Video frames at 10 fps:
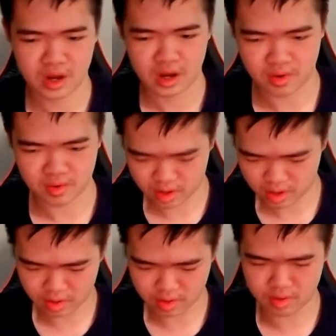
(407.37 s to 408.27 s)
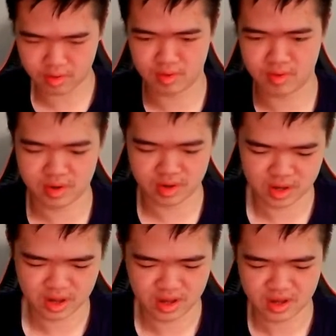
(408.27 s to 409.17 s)
Oh no.
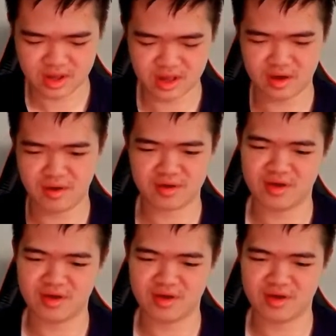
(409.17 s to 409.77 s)
Oh